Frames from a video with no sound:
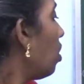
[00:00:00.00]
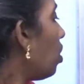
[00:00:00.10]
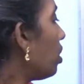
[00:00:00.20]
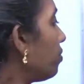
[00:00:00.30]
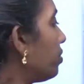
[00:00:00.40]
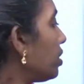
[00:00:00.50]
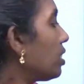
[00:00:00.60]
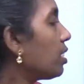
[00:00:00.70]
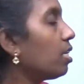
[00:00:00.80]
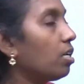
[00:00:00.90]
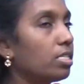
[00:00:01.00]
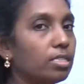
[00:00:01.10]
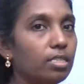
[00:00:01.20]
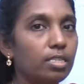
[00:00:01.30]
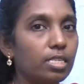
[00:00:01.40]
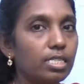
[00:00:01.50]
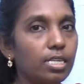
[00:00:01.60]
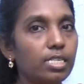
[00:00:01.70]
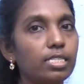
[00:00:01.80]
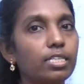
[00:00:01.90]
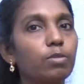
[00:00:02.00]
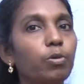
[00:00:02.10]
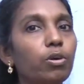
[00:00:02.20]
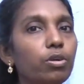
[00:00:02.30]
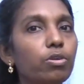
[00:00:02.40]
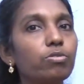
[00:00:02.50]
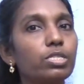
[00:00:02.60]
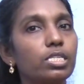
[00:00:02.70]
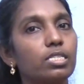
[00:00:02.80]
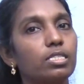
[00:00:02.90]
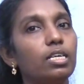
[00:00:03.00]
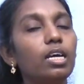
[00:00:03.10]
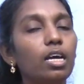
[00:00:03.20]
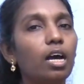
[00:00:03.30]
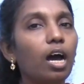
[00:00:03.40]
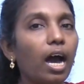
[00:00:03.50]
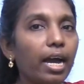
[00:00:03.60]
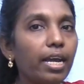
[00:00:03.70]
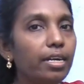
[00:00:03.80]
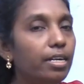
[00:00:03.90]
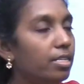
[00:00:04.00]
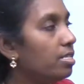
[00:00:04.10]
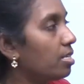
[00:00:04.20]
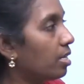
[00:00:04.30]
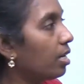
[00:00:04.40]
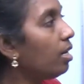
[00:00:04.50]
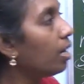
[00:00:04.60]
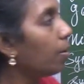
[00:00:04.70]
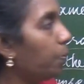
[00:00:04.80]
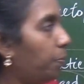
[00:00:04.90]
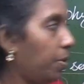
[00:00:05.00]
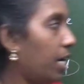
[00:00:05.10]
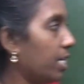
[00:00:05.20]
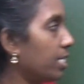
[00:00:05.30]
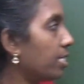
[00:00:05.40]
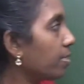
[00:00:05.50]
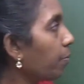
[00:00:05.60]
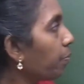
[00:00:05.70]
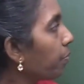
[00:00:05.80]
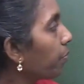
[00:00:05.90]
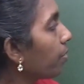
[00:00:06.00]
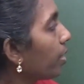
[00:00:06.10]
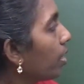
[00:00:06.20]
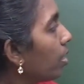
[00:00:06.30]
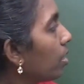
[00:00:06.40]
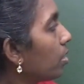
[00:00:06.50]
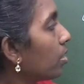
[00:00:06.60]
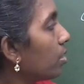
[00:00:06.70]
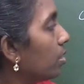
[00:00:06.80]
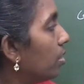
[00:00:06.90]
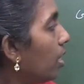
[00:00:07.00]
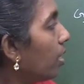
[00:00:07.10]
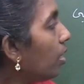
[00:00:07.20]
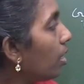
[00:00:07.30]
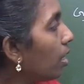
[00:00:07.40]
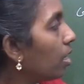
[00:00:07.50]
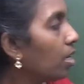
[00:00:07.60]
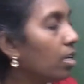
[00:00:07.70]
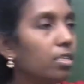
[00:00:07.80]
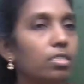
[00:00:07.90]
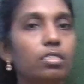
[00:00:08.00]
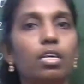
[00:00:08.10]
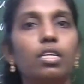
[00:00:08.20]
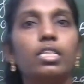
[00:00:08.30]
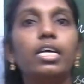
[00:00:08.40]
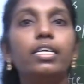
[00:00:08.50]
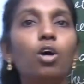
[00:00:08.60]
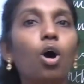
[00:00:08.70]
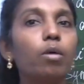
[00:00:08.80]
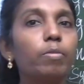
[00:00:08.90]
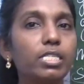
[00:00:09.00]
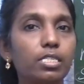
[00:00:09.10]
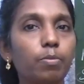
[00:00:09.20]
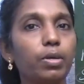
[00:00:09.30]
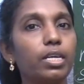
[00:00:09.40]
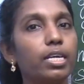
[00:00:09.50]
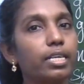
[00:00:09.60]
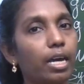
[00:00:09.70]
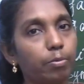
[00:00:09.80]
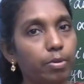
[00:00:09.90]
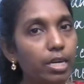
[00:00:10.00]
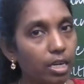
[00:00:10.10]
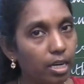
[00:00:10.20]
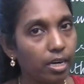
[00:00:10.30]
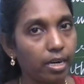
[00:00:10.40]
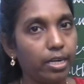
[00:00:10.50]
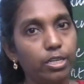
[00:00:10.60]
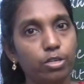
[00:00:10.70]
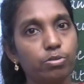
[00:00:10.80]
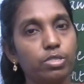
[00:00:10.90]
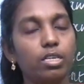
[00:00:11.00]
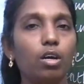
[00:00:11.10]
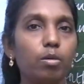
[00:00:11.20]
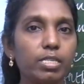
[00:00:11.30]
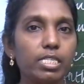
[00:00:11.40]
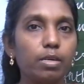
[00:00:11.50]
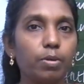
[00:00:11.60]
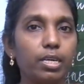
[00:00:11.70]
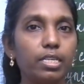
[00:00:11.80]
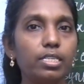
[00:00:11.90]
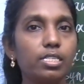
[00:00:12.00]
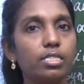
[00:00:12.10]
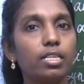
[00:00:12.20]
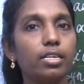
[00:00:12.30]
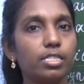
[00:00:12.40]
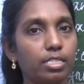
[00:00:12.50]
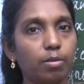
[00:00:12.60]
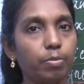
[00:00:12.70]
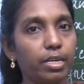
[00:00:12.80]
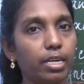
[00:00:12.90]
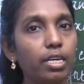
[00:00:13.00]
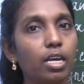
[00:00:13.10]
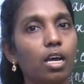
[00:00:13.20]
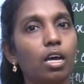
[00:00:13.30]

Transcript: artificial seed or synthetic seeds, it produces the identical plants. Then the dormancy period can be reduced. A dormancy period is the resting period.